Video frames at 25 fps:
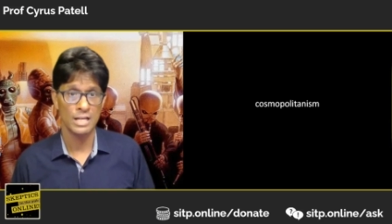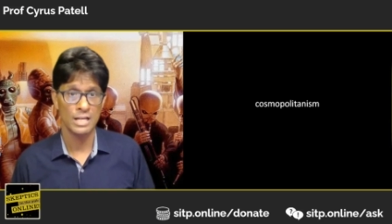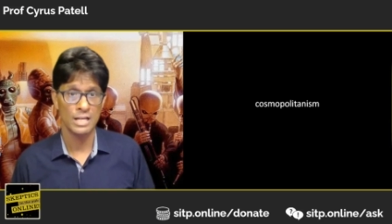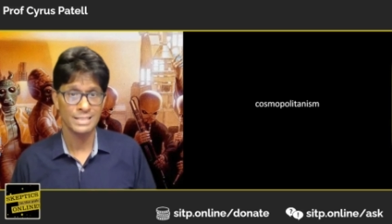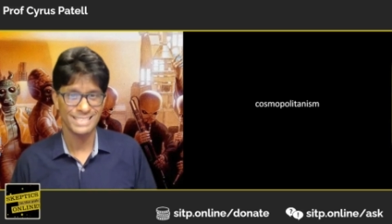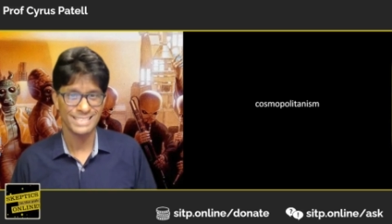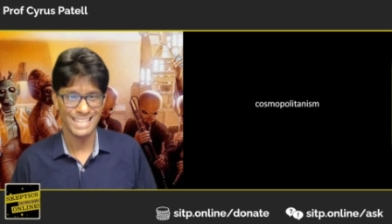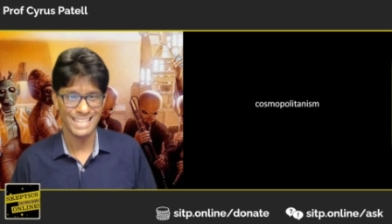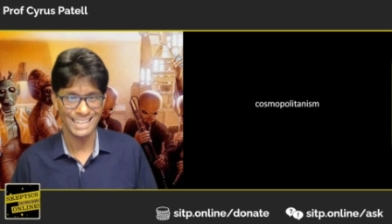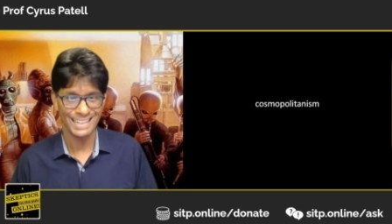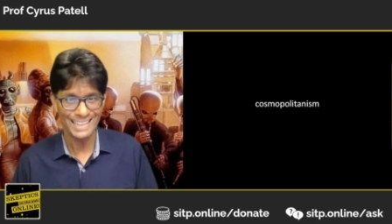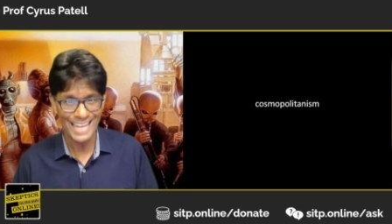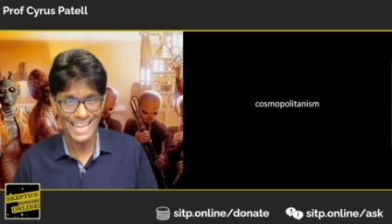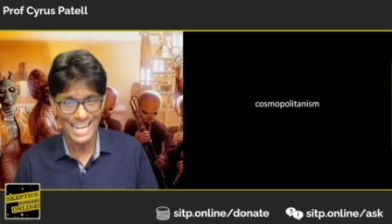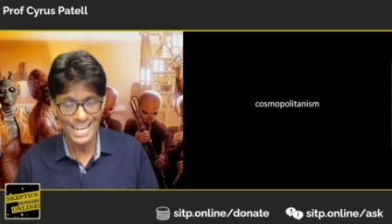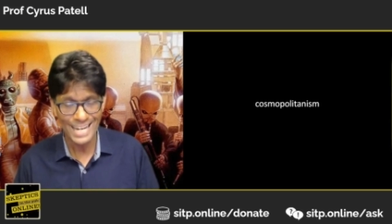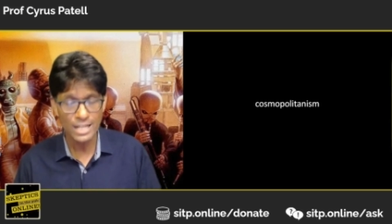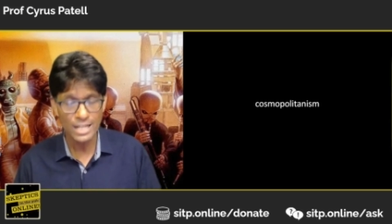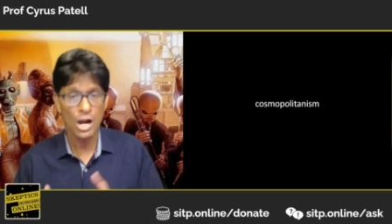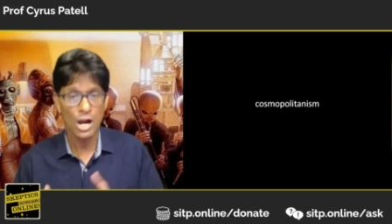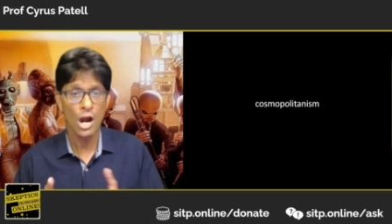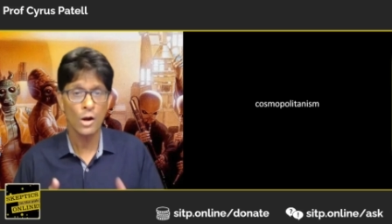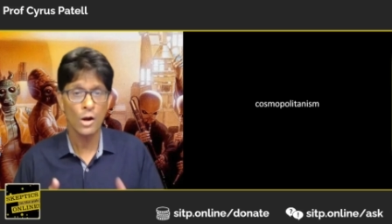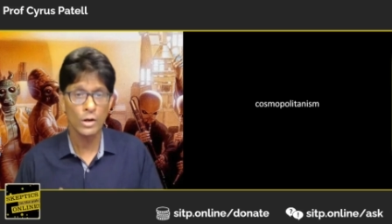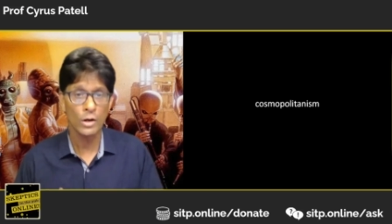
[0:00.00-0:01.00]
to letting
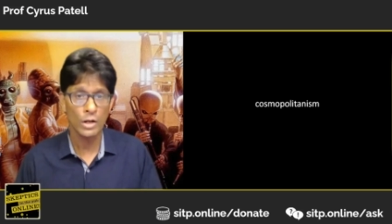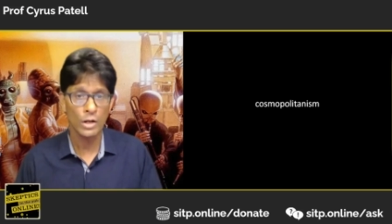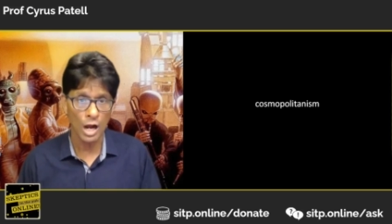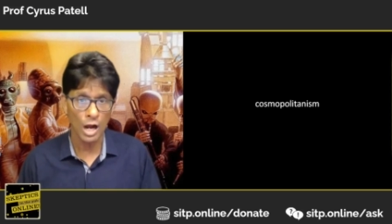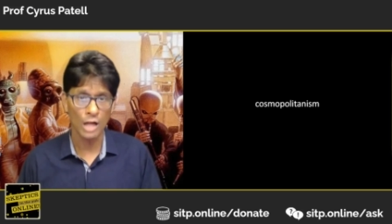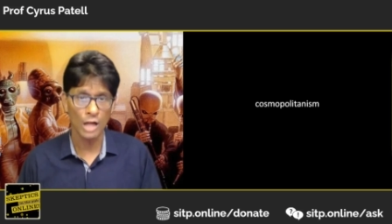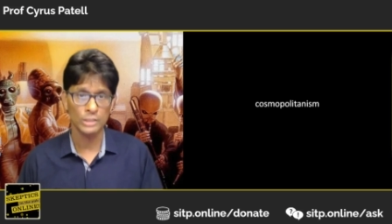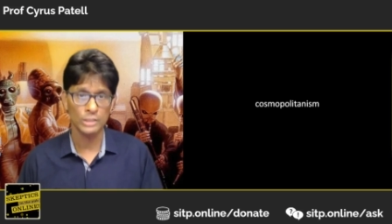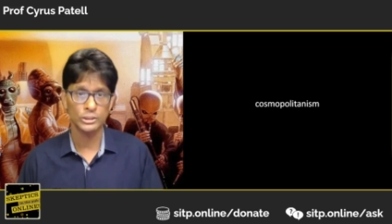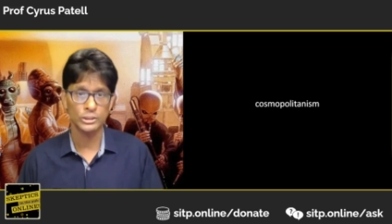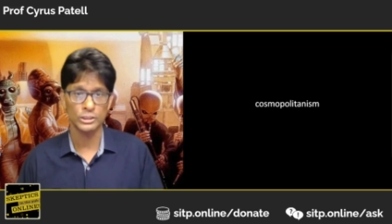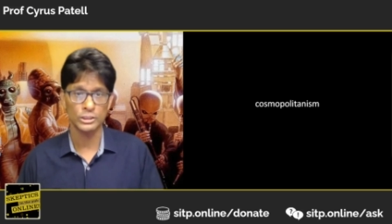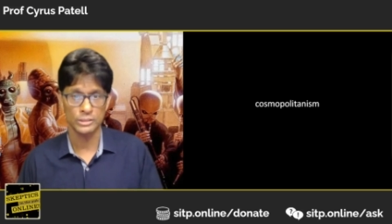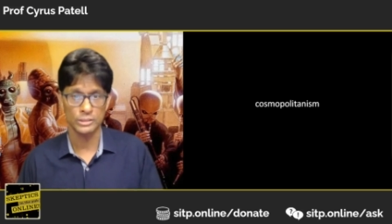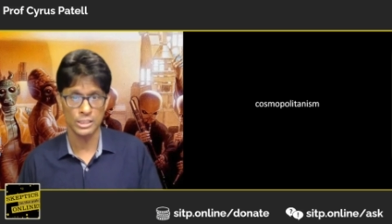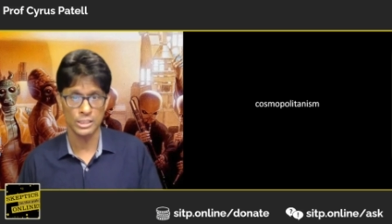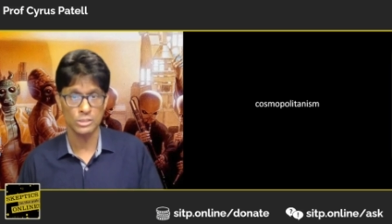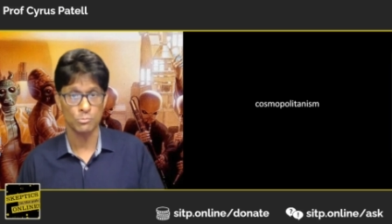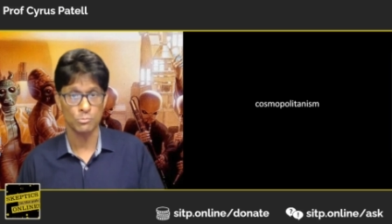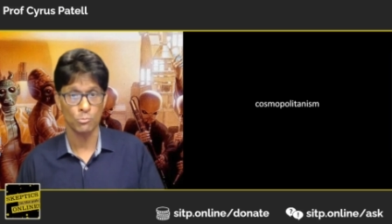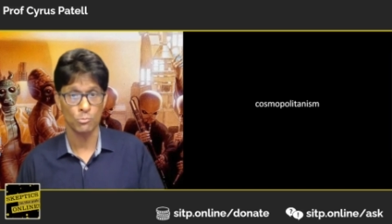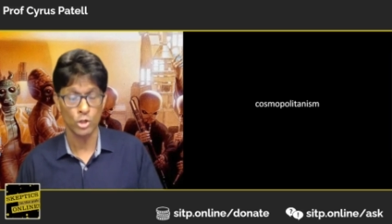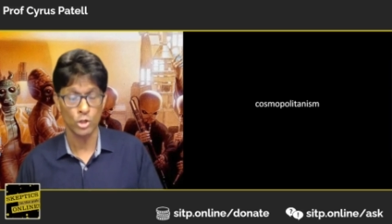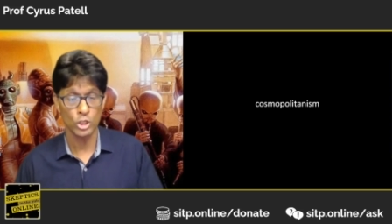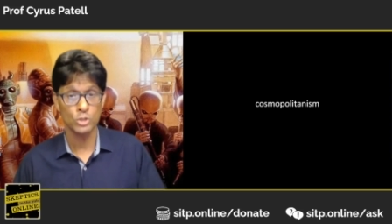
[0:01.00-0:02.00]
our consciousness
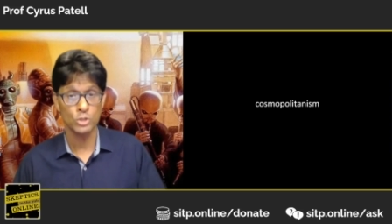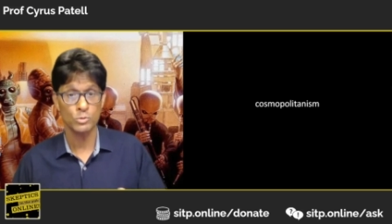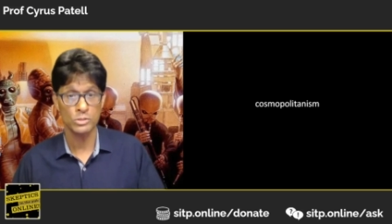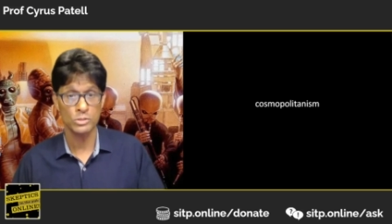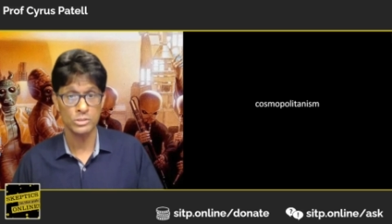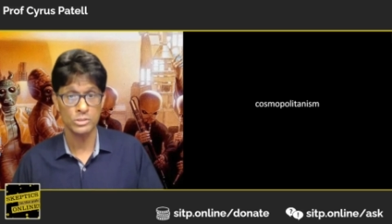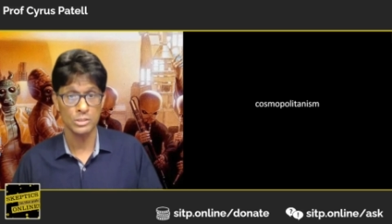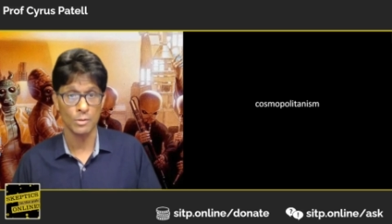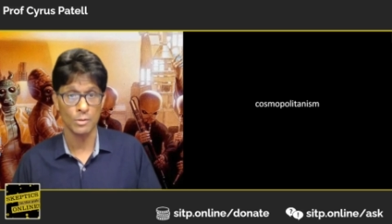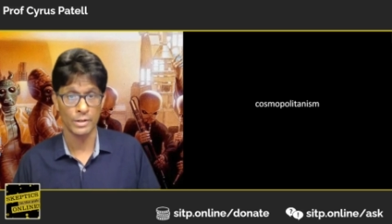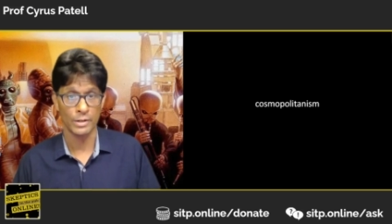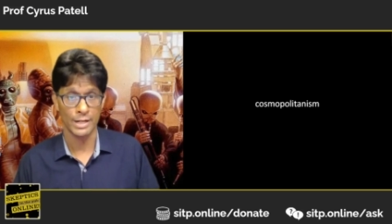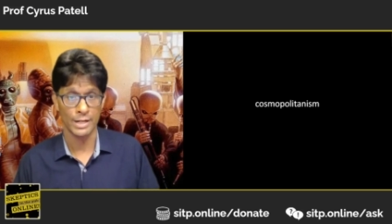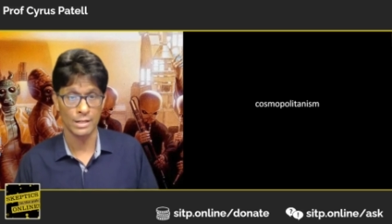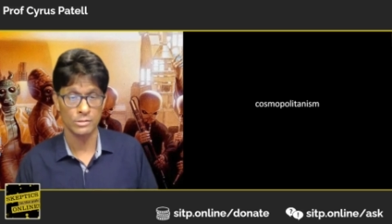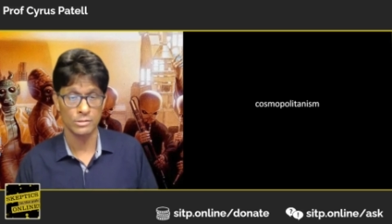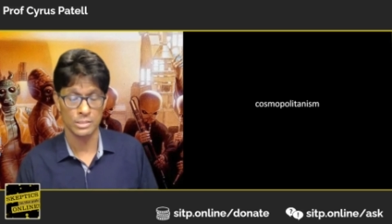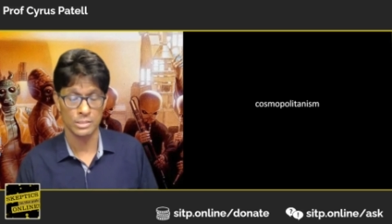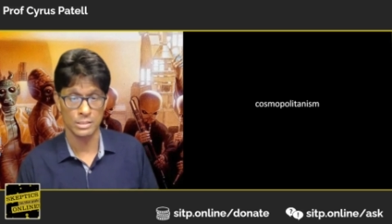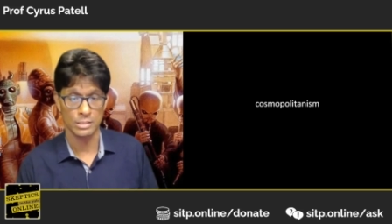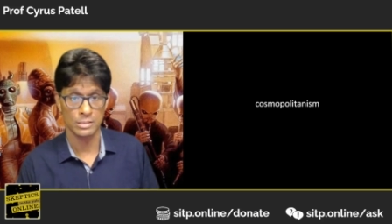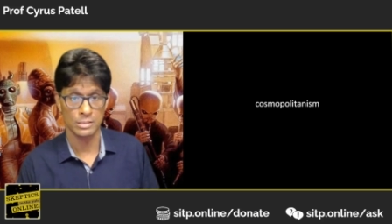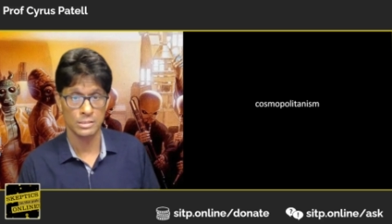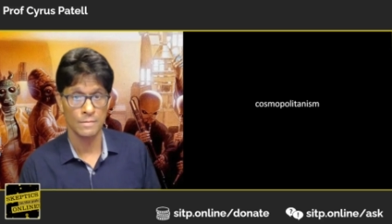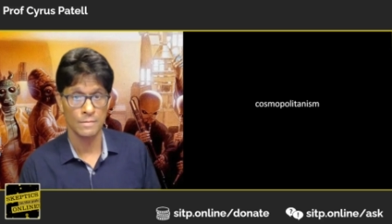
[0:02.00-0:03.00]
merge with someone
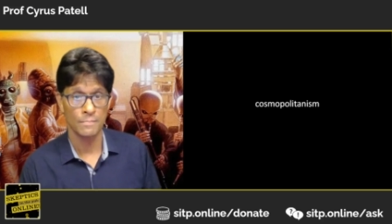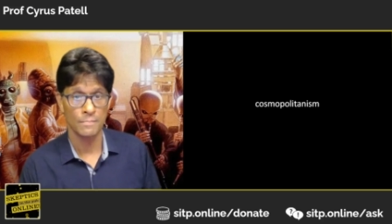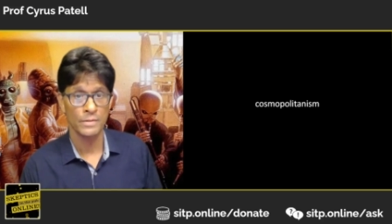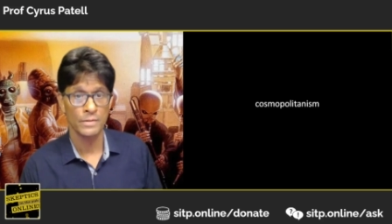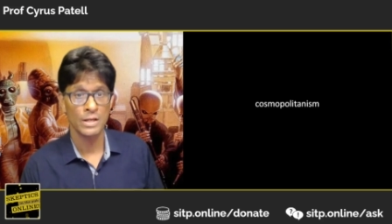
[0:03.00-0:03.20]
else's.